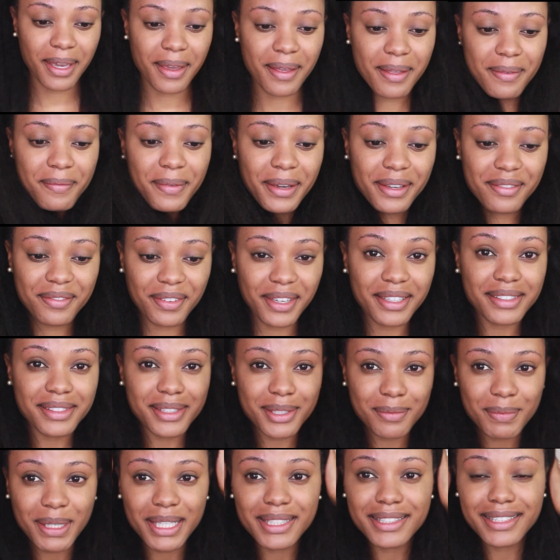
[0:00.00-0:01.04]
And my face
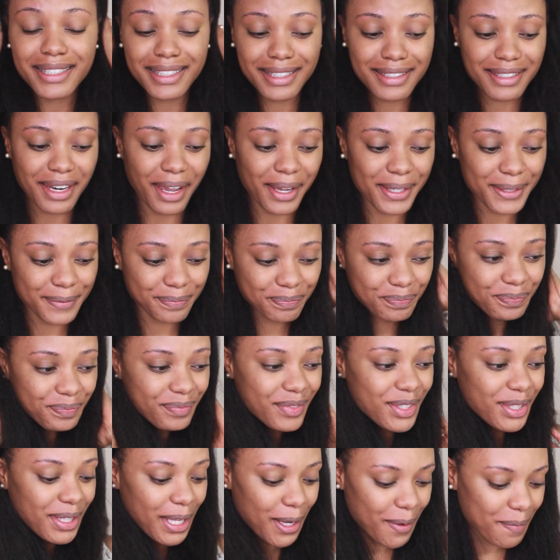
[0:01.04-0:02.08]
is basically done.
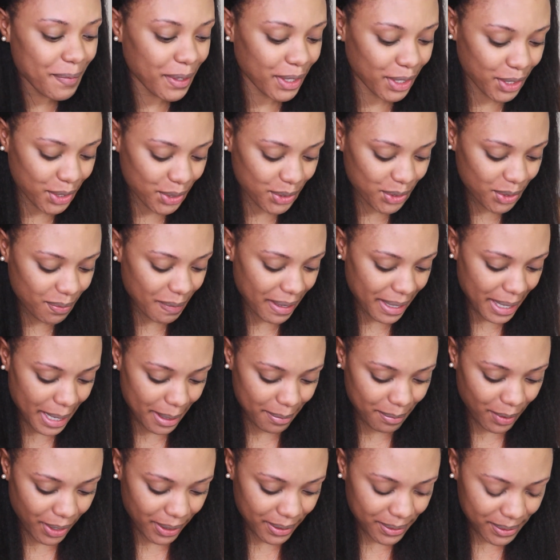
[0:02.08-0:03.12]
So now I'm gonna go do
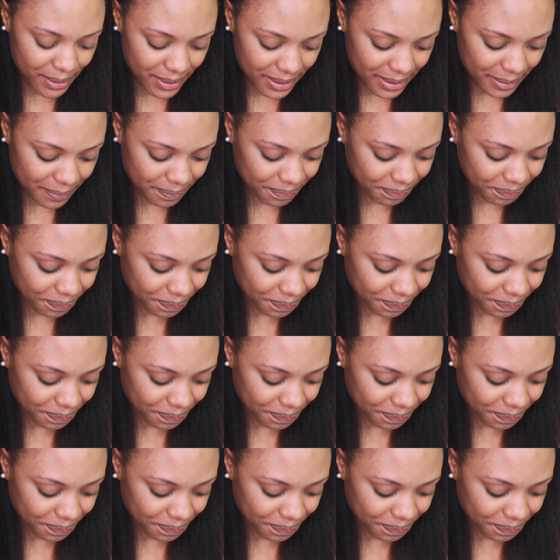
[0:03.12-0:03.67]
my eyebrows.